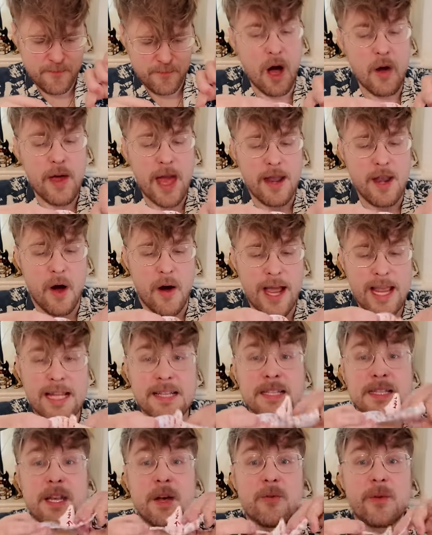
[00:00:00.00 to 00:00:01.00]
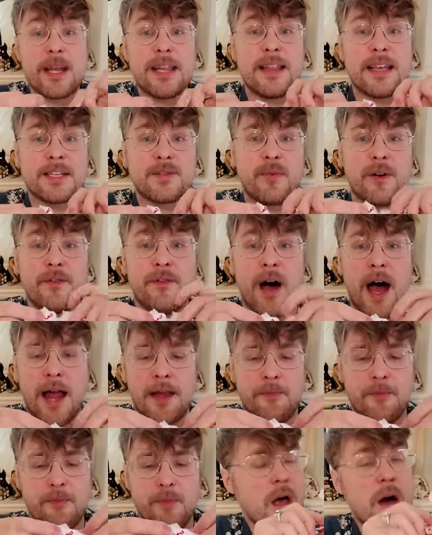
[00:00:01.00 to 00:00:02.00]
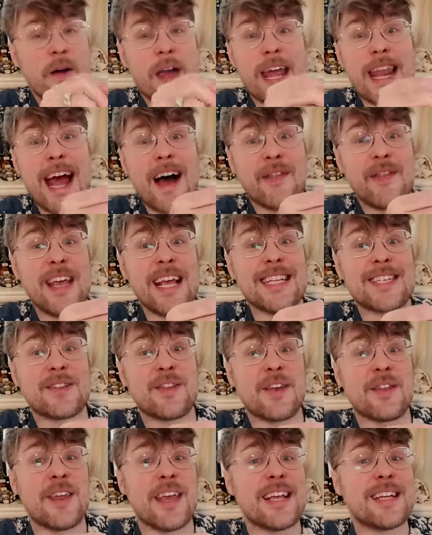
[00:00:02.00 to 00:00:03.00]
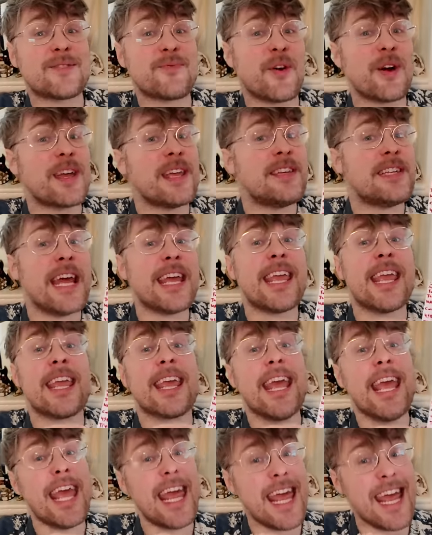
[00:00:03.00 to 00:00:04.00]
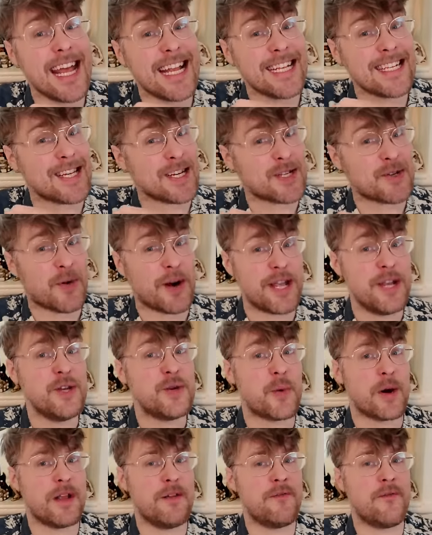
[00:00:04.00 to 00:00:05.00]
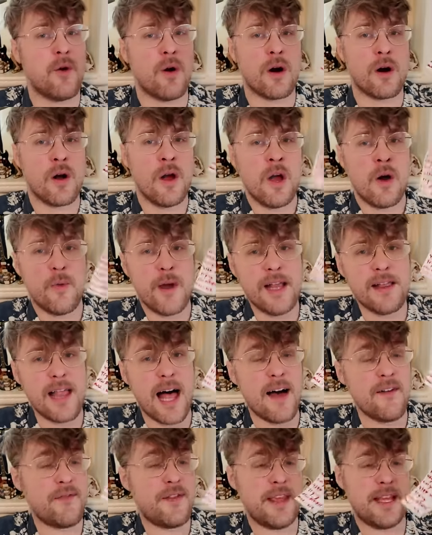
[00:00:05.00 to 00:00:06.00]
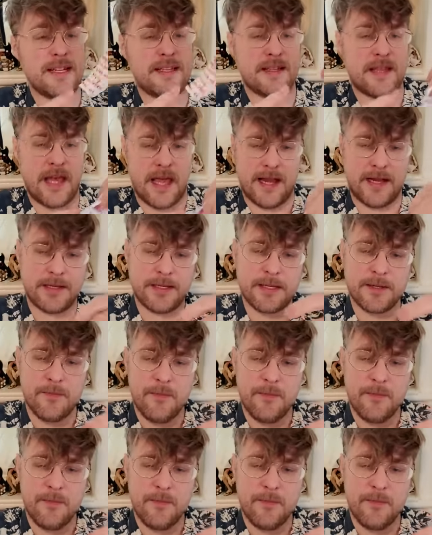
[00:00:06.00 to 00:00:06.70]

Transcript: Okay, no, I can still read this. We're fine. Okay, now these are the things we're taking into 2024. We love these things.